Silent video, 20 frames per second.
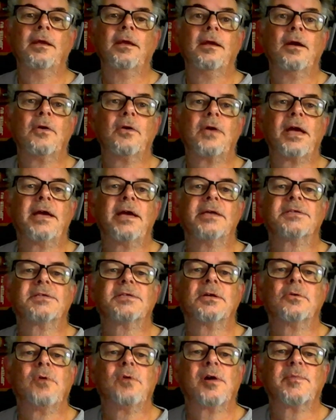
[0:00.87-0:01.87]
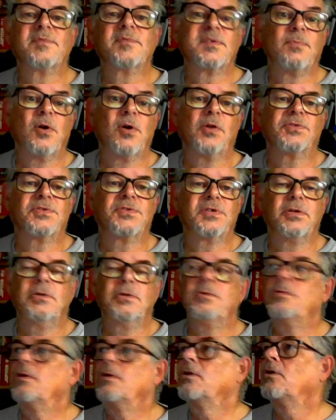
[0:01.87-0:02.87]
Okay, so welcome to part
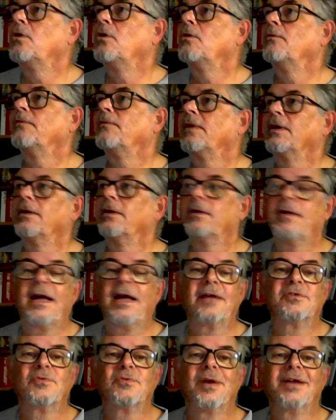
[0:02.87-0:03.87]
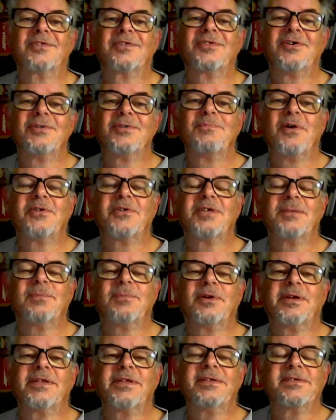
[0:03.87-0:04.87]
2 of how to add third-party
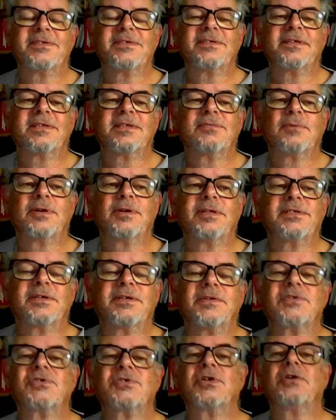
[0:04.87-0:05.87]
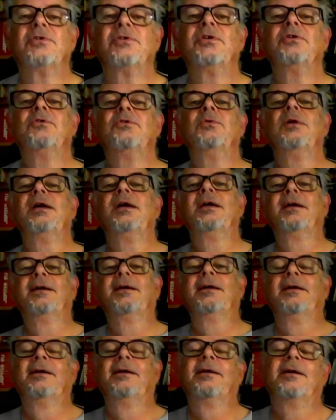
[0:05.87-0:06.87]
plugins. This one is going to show you
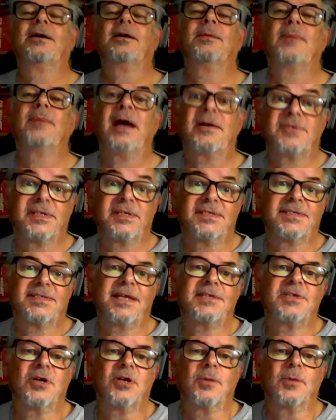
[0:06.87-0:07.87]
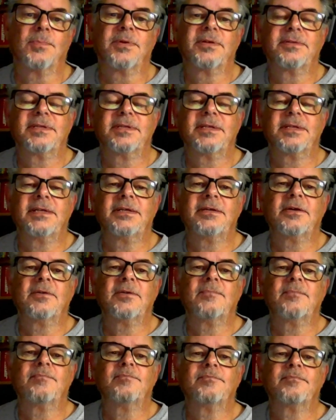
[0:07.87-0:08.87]
how to set up
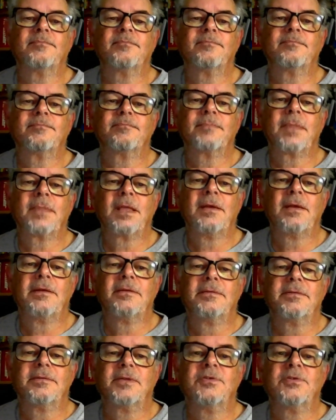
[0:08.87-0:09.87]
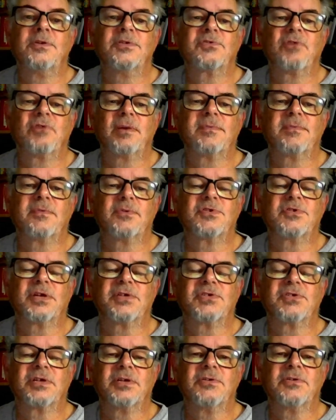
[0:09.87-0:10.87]
the new script which I
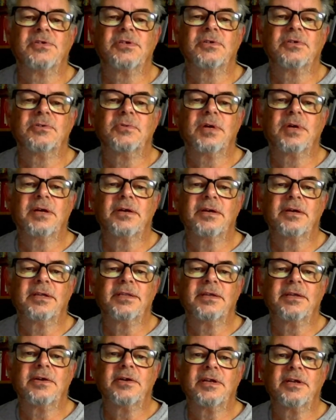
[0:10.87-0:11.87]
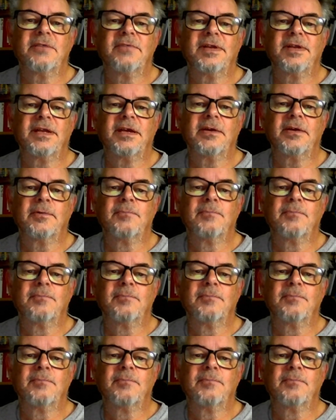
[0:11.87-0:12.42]
showed you in the earlier video.